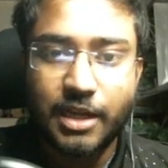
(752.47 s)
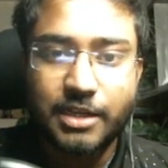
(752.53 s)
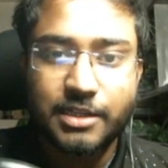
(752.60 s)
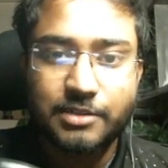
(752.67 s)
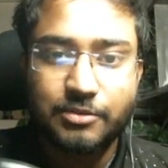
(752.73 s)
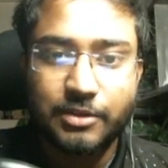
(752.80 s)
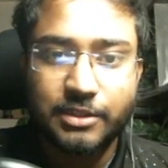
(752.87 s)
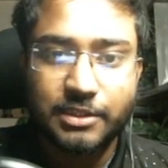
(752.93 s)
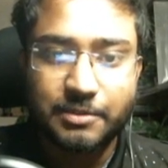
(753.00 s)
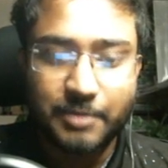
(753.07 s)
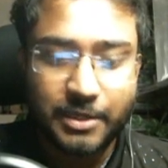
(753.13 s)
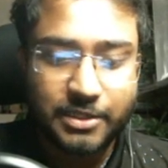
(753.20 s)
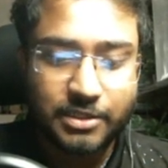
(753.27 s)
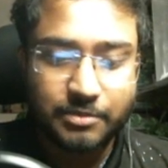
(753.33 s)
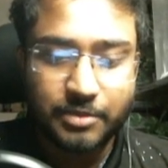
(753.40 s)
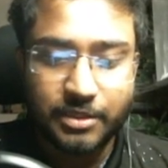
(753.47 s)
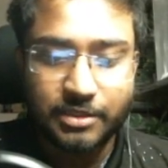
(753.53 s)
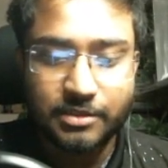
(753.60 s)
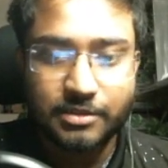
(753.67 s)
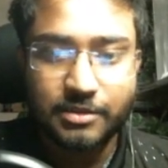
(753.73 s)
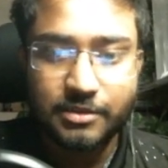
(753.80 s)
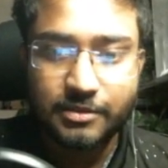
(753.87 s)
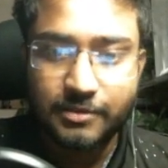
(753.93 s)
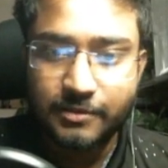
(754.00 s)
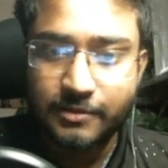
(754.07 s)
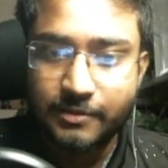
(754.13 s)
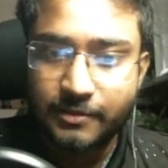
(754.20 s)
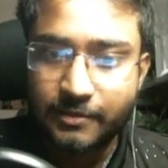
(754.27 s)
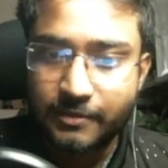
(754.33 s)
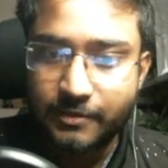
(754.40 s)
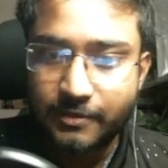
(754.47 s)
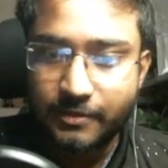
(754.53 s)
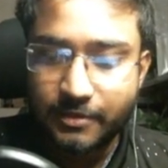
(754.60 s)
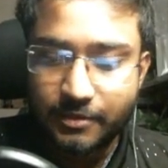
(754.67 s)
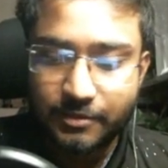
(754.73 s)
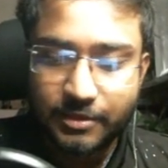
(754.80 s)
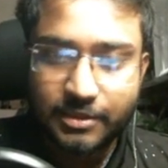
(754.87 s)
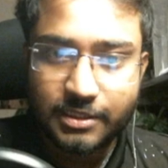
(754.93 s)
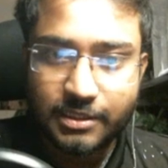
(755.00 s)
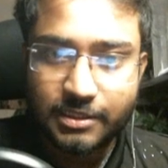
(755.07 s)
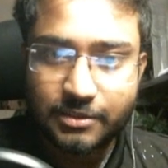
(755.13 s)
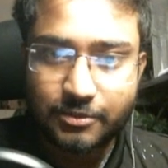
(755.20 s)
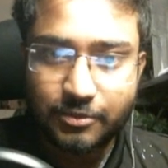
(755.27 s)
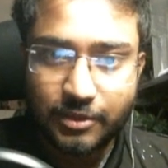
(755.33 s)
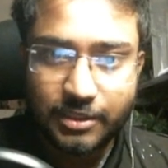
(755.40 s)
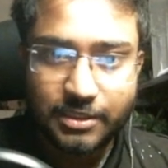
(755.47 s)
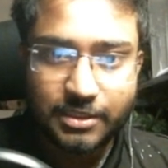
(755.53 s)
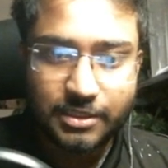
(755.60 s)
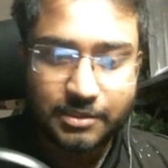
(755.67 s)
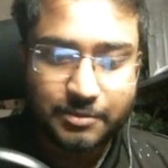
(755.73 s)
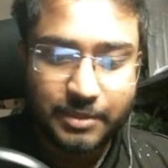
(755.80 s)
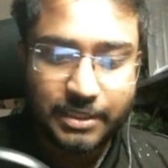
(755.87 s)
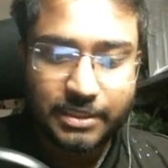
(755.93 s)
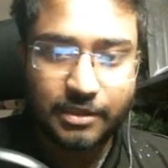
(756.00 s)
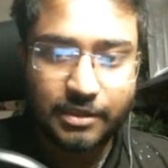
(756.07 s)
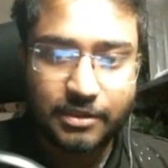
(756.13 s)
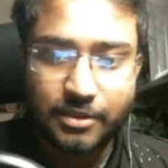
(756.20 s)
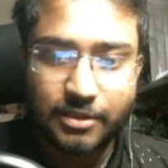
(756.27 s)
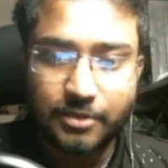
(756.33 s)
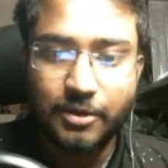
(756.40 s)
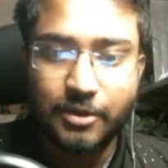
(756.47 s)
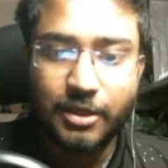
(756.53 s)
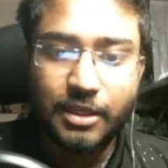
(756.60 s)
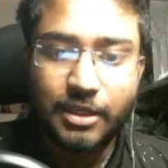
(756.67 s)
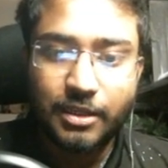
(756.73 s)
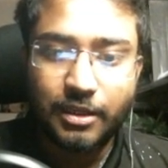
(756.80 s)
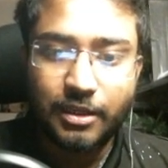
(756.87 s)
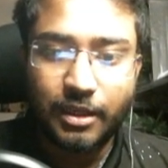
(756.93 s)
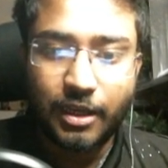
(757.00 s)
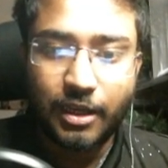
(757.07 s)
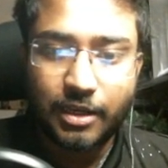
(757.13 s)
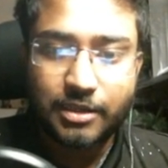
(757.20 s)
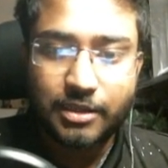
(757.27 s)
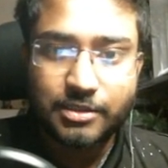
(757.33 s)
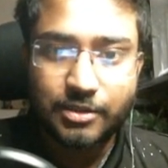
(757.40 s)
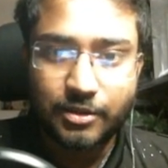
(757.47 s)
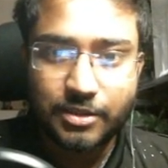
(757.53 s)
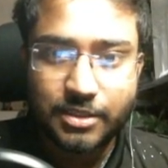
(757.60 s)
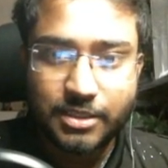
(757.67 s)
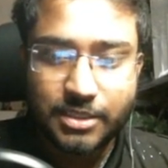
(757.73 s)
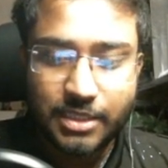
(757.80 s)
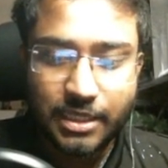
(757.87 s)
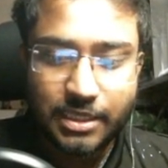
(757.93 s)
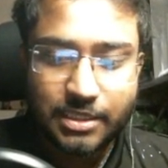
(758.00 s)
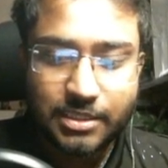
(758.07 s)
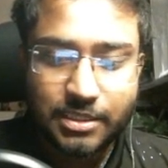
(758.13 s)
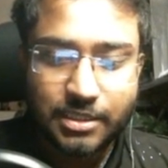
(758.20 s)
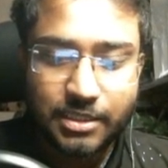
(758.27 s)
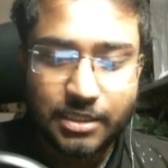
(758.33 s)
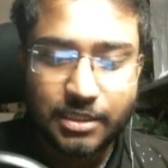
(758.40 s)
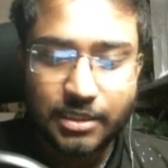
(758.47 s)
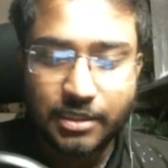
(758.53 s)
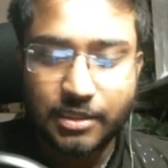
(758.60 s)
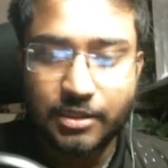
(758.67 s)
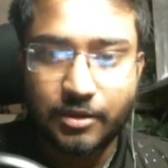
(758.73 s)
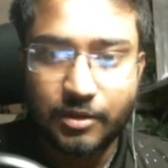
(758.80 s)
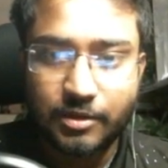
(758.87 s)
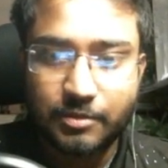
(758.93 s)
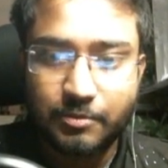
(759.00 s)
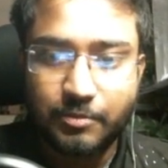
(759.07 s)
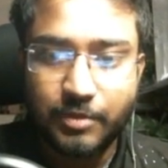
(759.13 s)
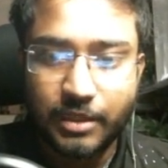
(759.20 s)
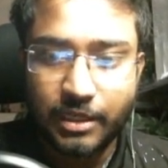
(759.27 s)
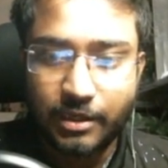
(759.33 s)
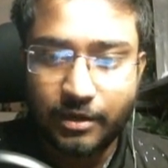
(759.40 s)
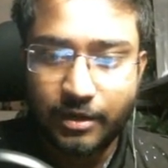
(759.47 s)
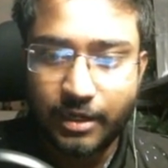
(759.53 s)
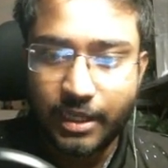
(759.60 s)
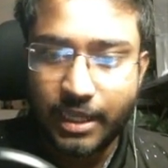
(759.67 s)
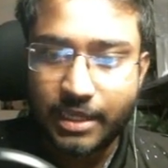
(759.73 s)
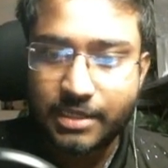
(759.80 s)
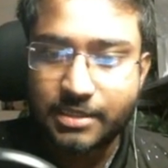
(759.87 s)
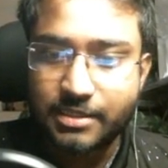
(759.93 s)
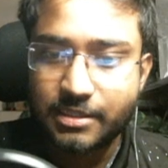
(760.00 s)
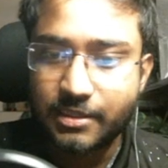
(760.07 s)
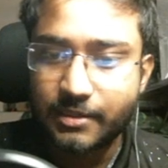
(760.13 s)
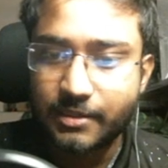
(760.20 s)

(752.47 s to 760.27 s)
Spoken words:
it where the spaceship is. This is what is being done. So args.state.playerx